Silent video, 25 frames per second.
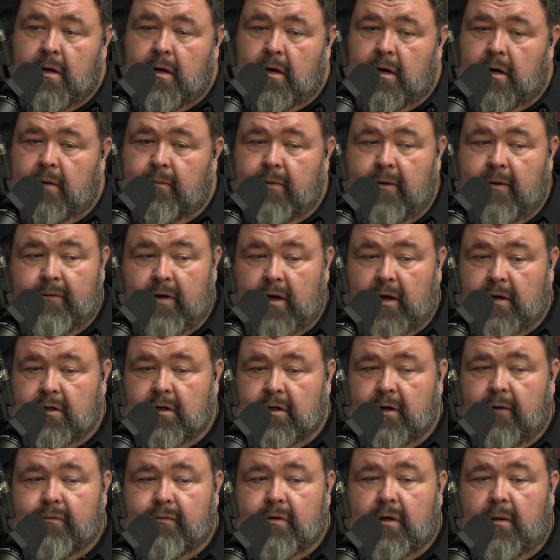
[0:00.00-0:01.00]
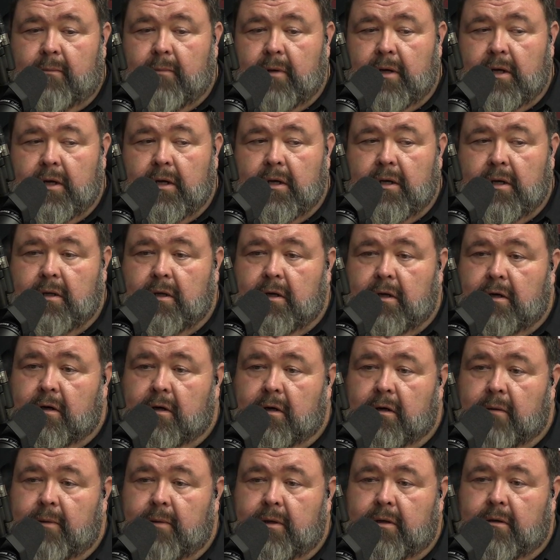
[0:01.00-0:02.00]
Uh, they've got chefs coming in that are
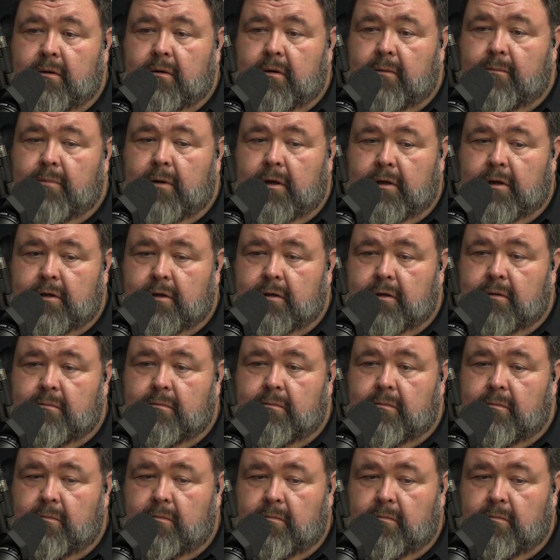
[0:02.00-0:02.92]
going to be doing a bunch of